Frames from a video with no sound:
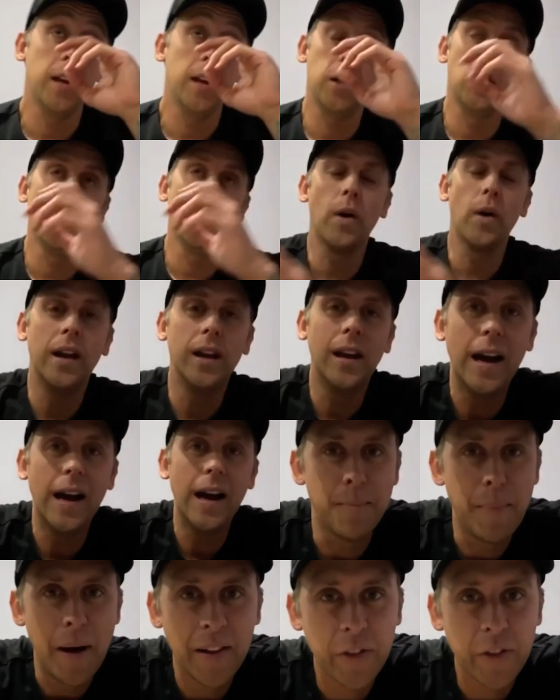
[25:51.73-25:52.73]
You know what I
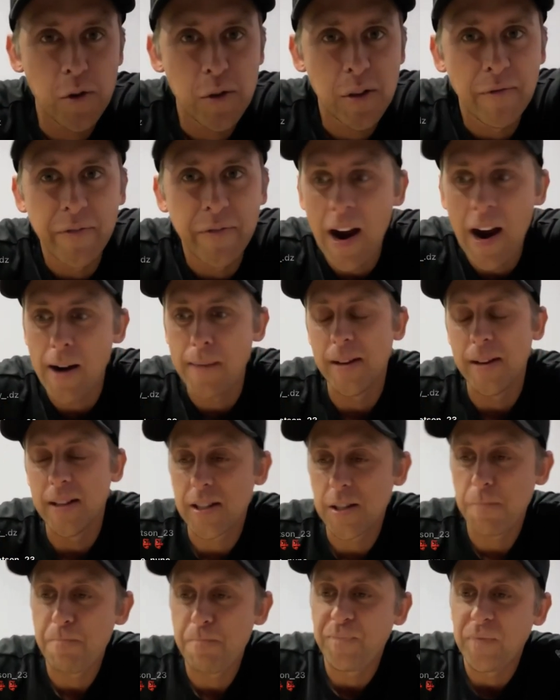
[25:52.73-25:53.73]
like about those
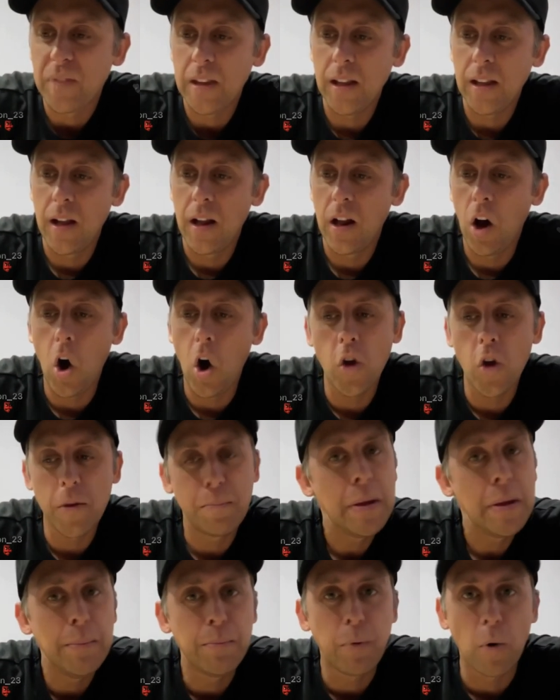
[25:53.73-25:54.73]
environments? All the
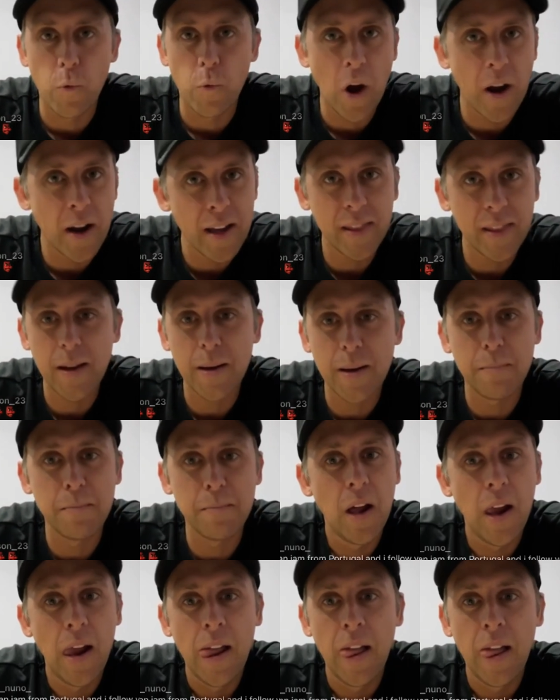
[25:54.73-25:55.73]
people running them,
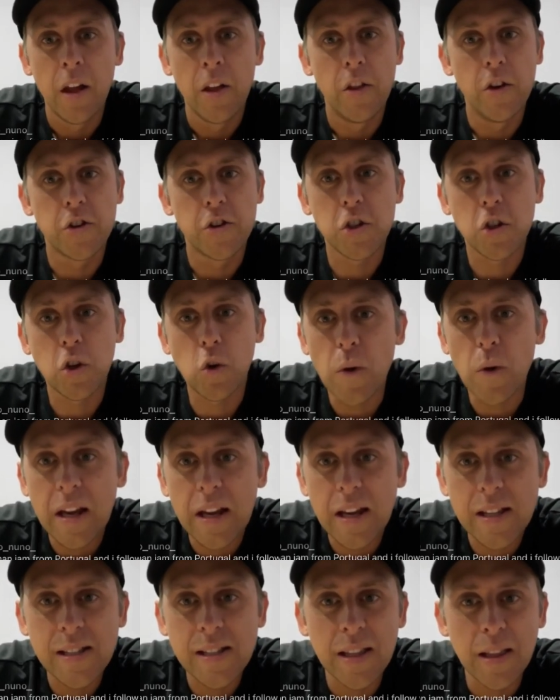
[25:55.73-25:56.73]
the
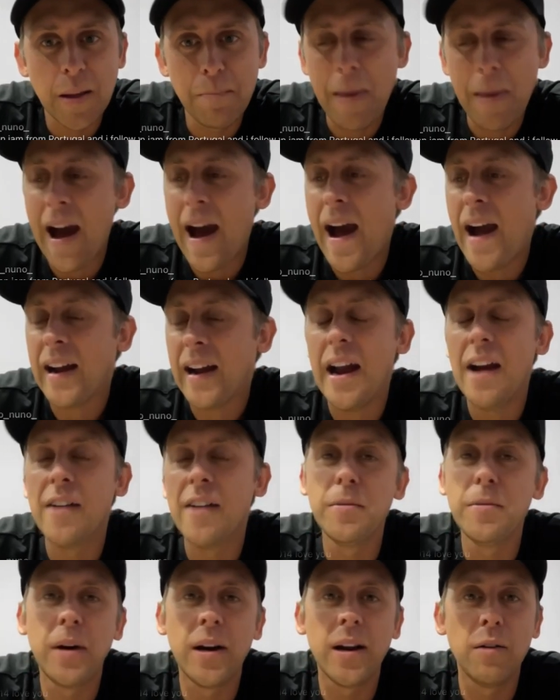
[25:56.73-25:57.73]
screens in the back,
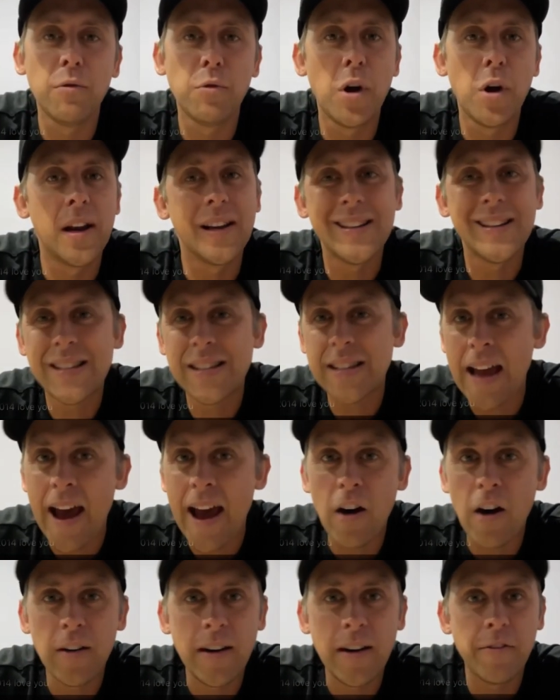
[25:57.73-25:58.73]
everybody running
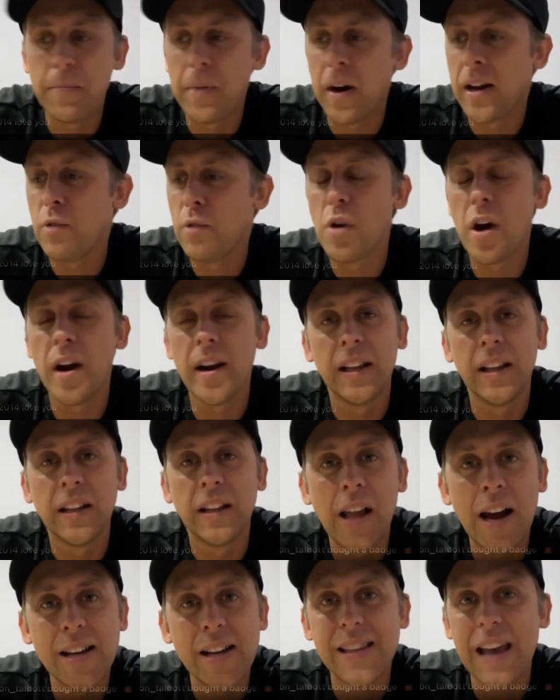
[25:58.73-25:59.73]
sound, everybody running
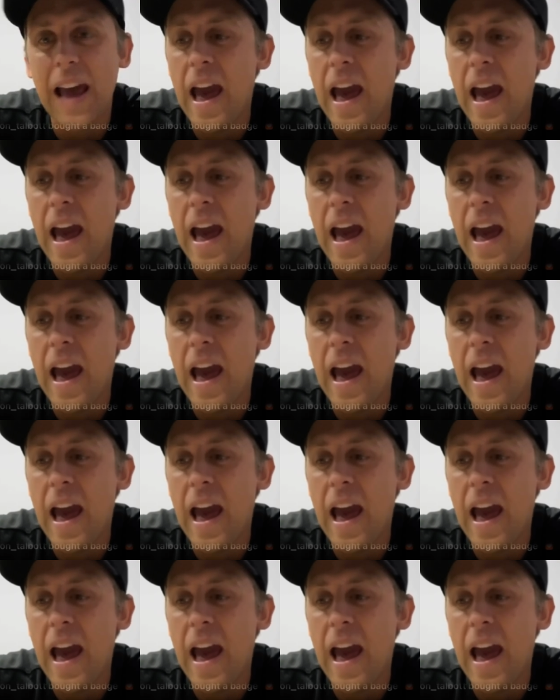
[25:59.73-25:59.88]
lights,